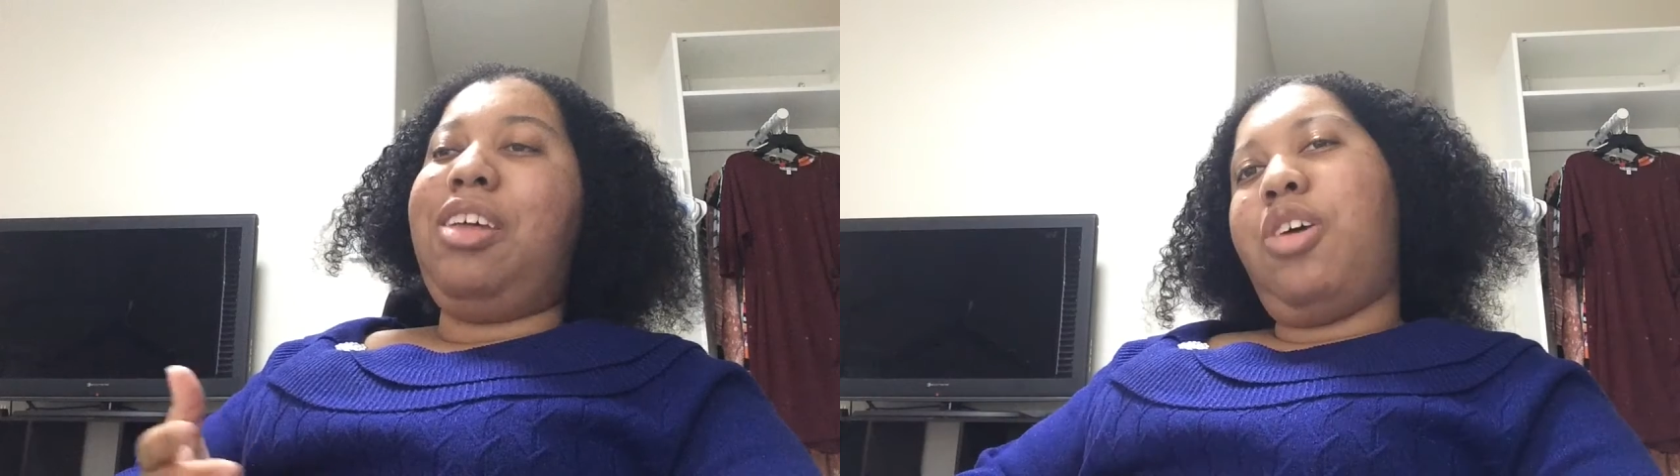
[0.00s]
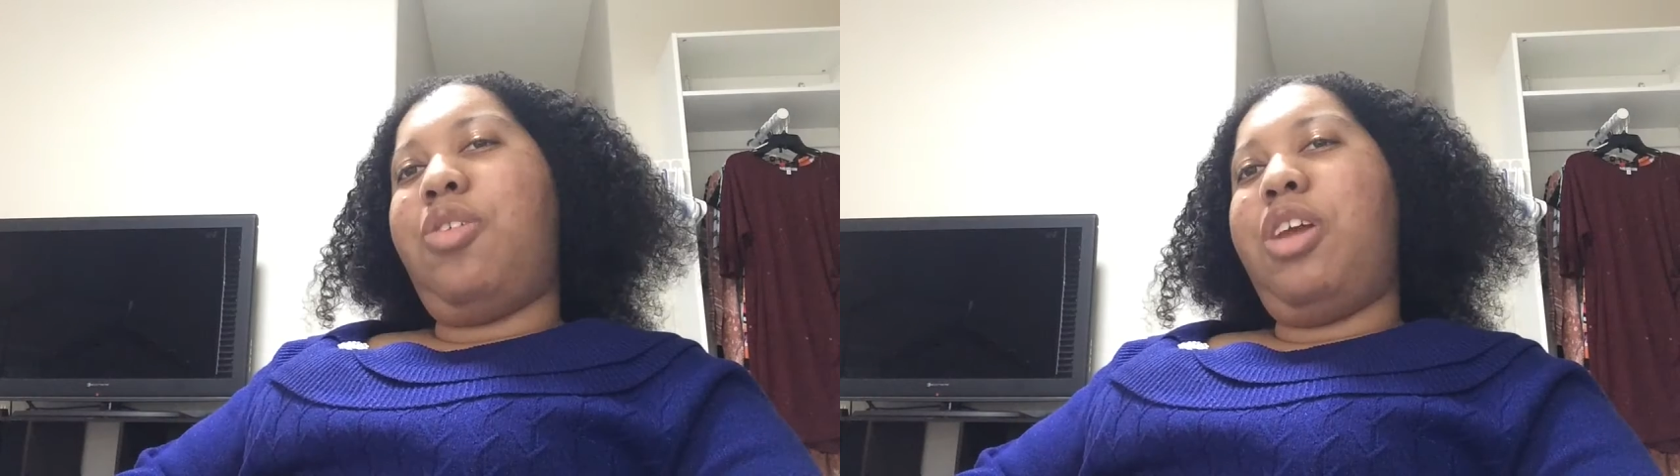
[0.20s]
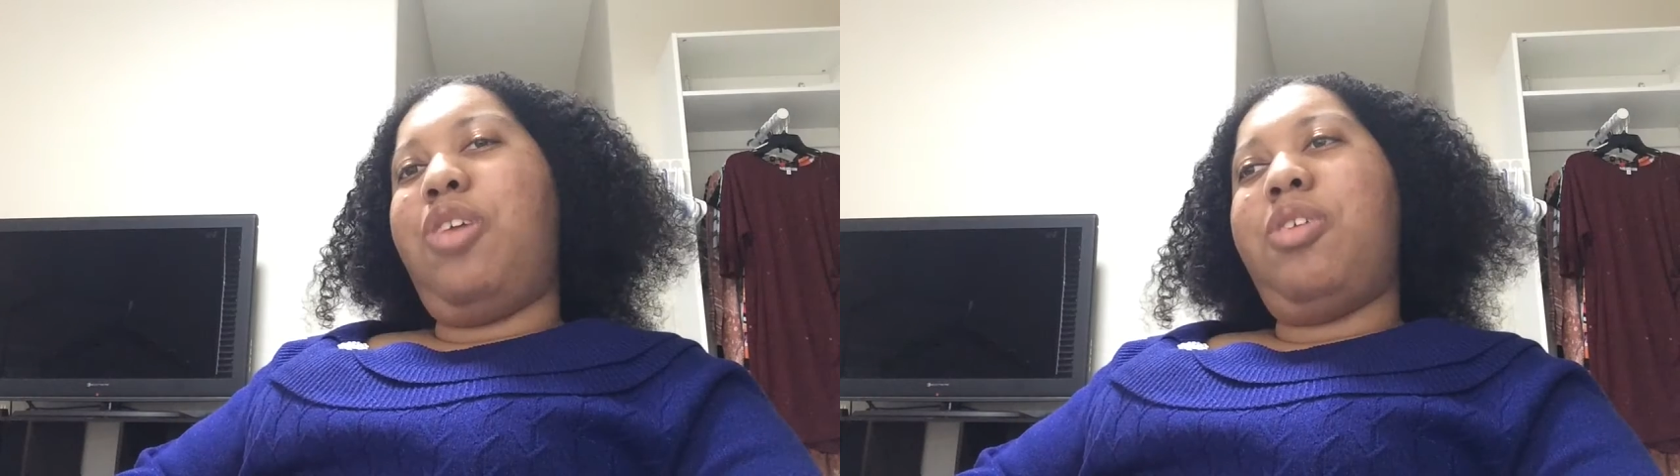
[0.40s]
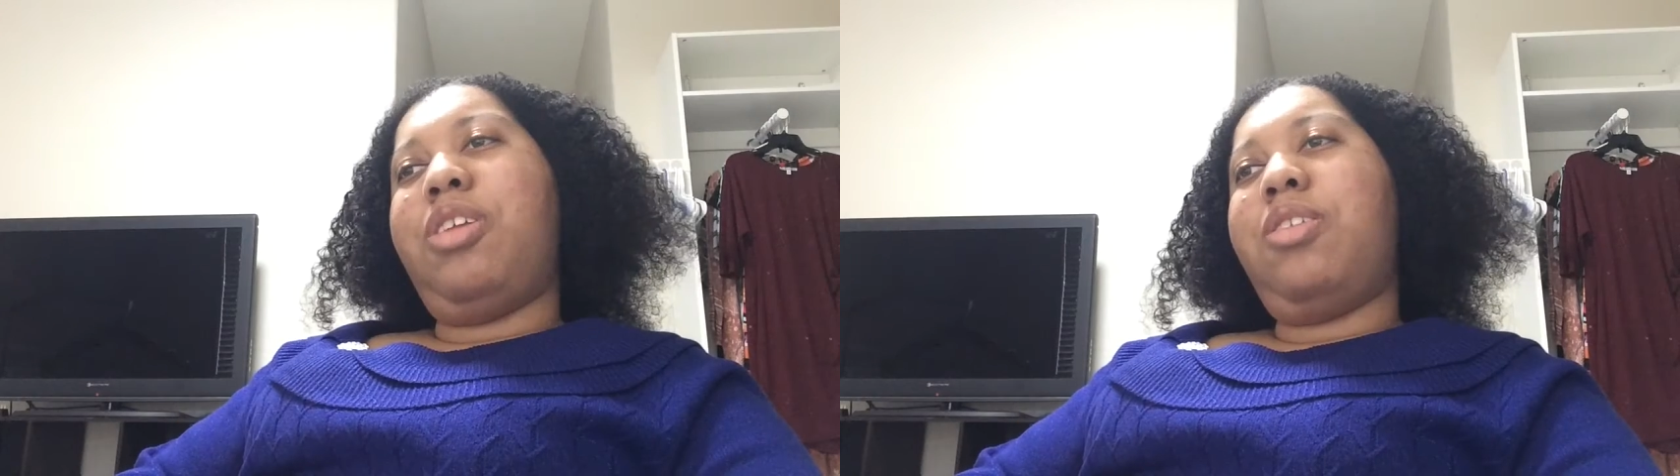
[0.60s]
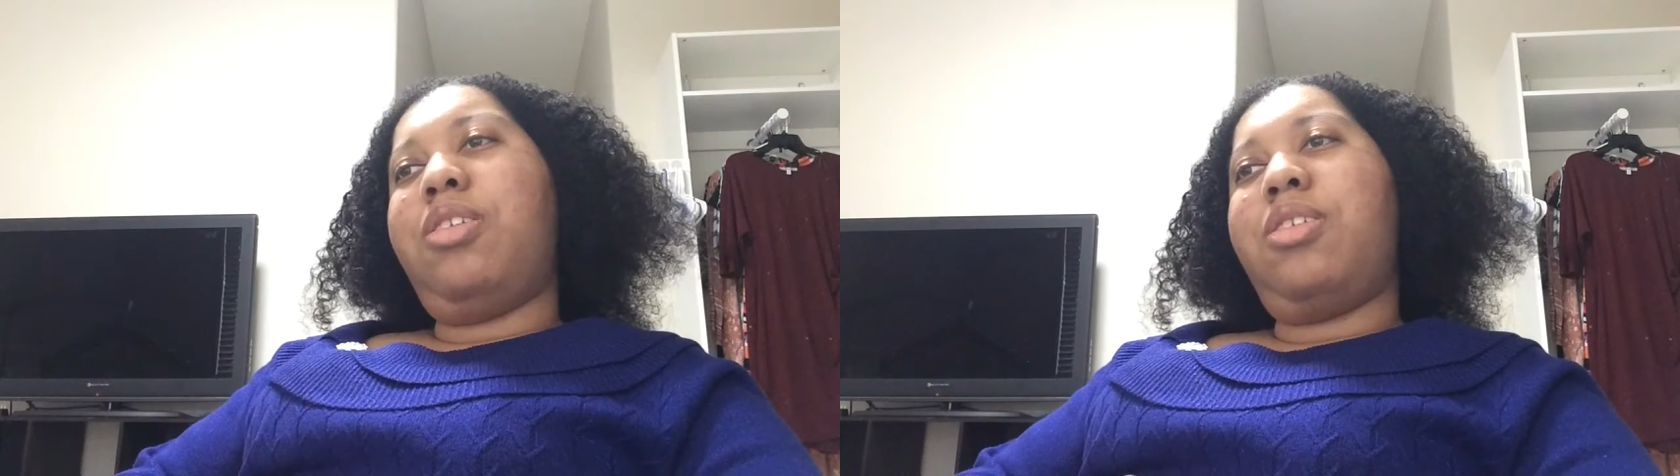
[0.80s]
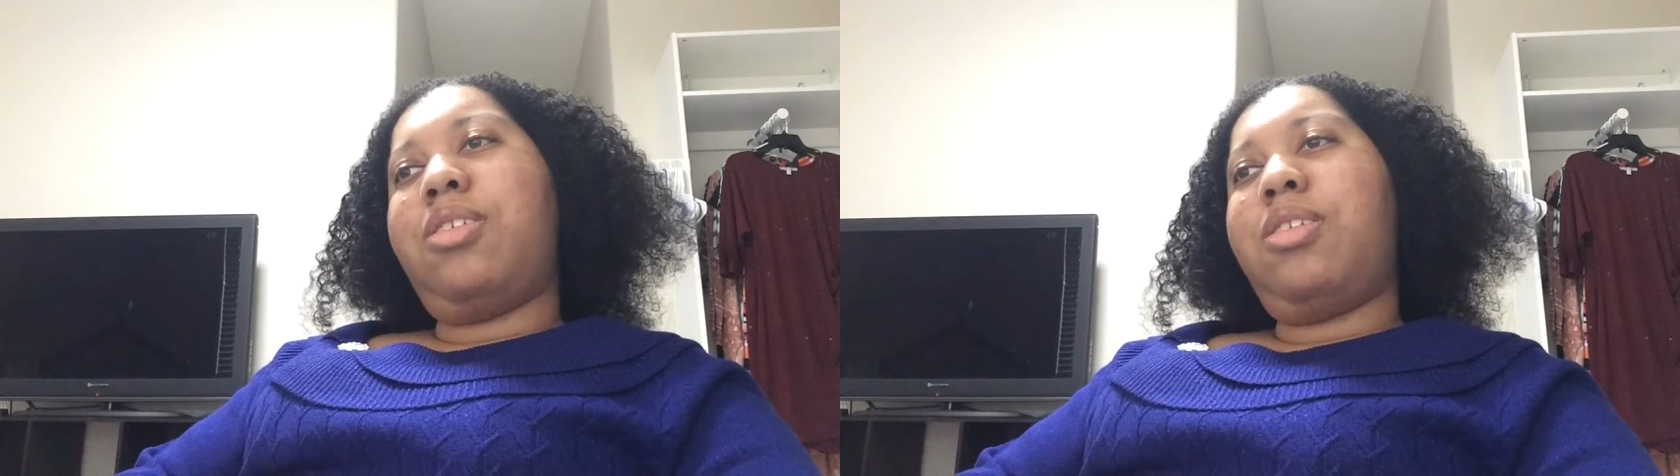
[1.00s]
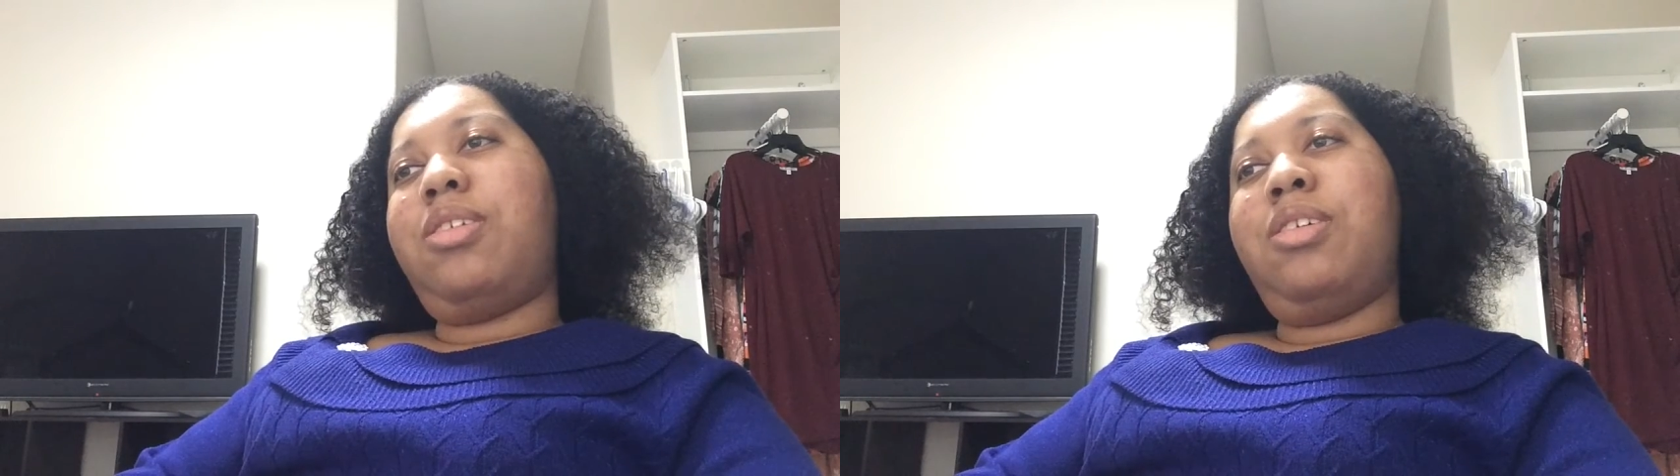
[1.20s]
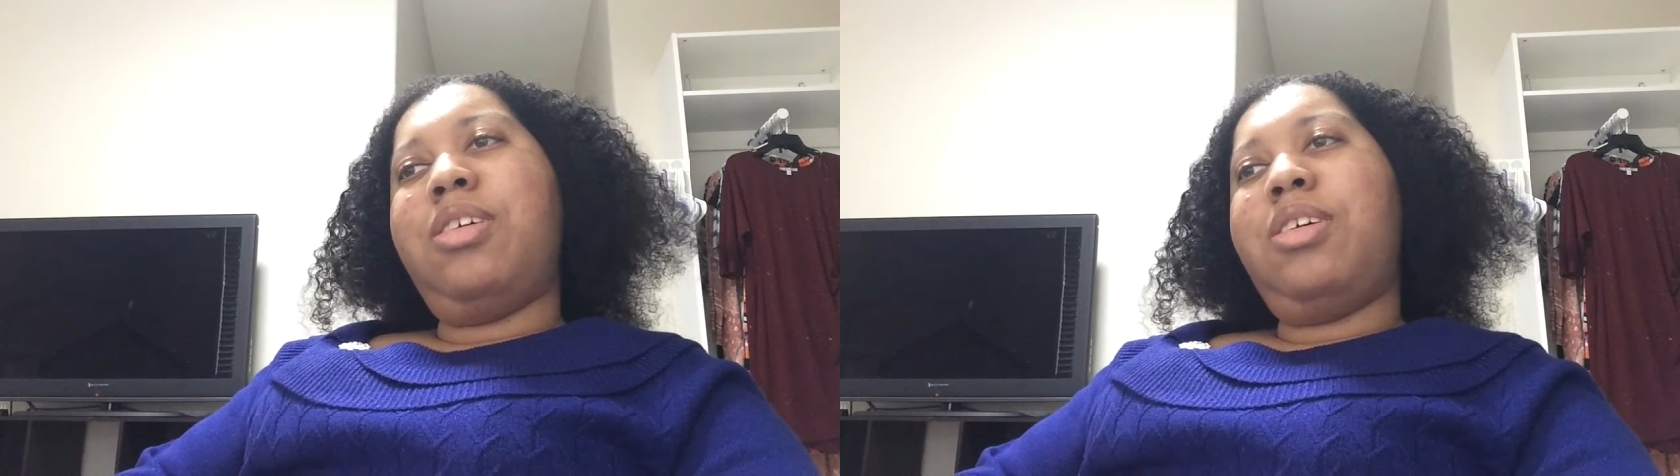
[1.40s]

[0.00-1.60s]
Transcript: No, no one's